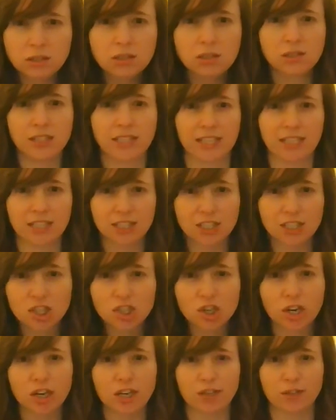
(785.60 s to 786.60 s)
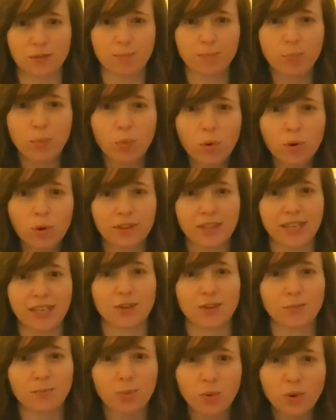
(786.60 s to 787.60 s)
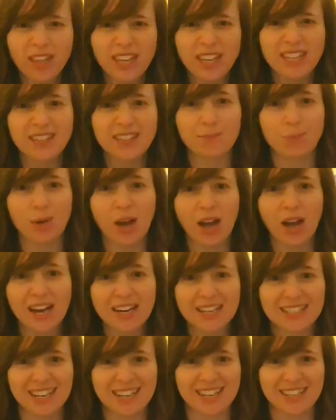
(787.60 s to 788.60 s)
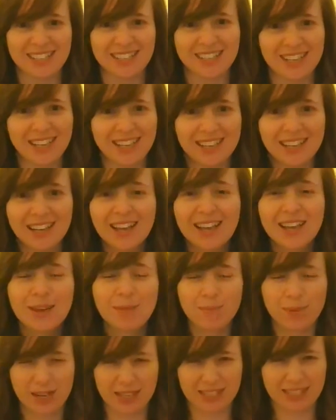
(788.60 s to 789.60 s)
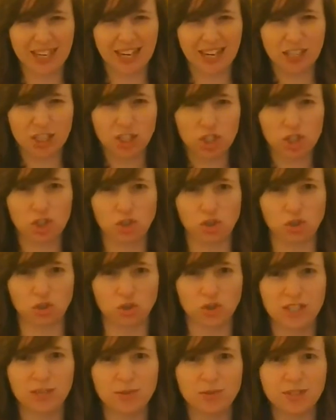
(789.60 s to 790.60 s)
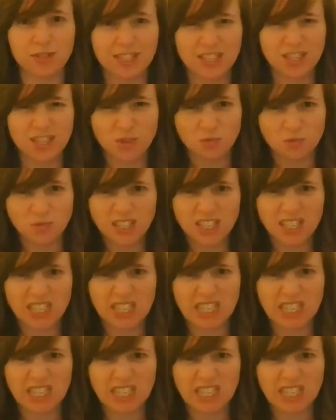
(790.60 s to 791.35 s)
like it's starting to boil, like you're boiling the pot kind of thing, but it's kind of stirring within you, like,